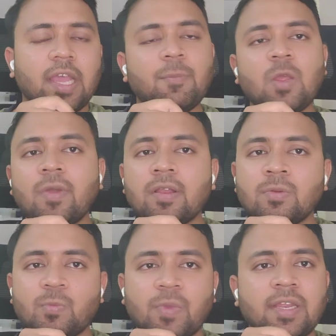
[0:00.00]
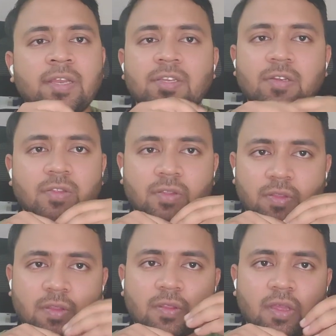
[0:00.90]
everyone when enters
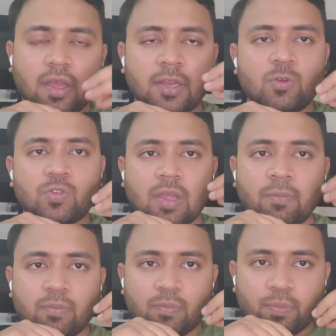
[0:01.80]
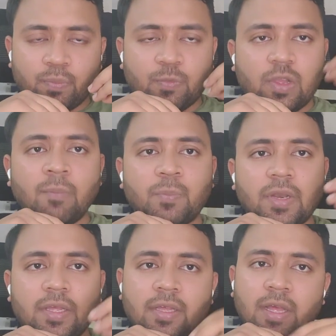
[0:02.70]
into some
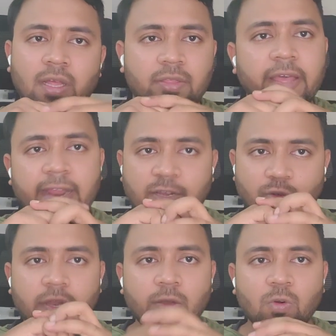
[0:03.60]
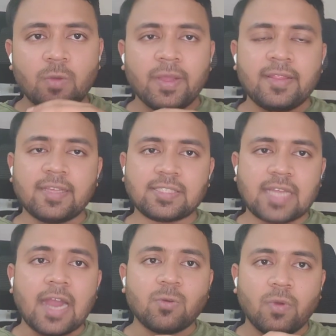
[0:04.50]
company, they are actually good when they
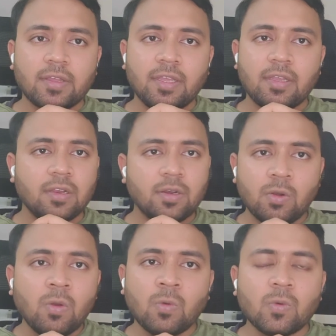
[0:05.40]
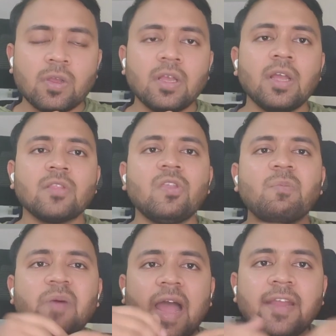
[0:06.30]
start working? No,
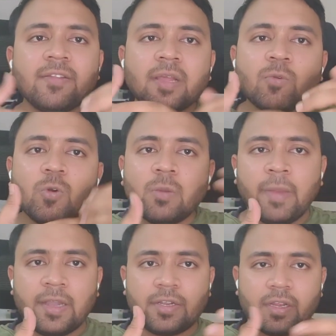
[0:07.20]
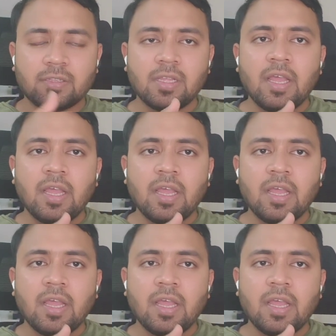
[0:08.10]
they find some good mentors,